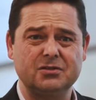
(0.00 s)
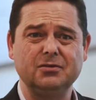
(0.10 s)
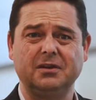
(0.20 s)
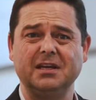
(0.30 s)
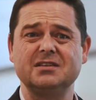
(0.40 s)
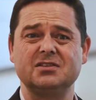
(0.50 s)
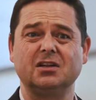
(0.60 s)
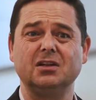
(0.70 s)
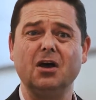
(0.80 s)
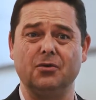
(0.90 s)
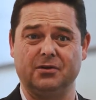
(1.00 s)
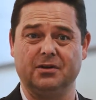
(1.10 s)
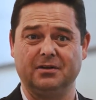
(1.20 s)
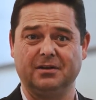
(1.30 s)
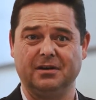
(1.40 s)
two things alone
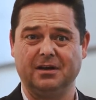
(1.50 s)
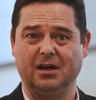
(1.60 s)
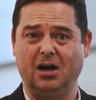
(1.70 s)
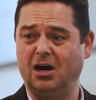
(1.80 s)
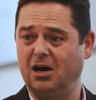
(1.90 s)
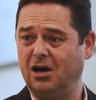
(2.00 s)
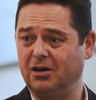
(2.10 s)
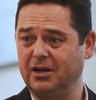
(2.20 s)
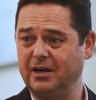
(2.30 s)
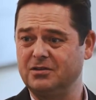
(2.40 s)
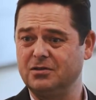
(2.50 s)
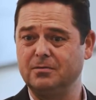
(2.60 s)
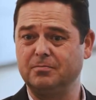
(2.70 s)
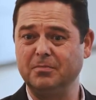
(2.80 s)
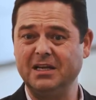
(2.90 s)
are, are going
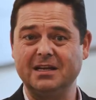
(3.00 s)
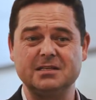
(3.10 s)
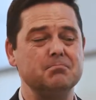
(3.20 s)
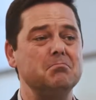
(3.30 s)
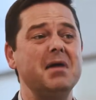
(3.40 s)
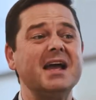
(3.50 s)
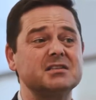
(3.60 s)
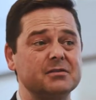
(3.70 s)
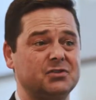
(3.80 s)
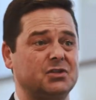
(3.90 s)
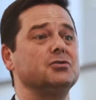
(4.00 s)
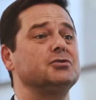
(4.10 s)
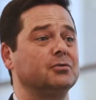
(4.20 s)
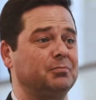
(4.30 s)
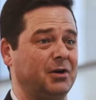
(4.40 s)
to mean there's massive
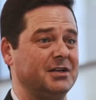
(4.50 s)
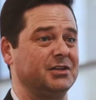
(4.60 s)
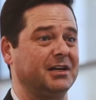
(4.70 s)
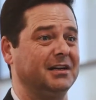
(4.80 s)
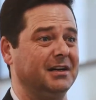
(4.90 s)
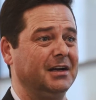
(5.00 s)
social pressure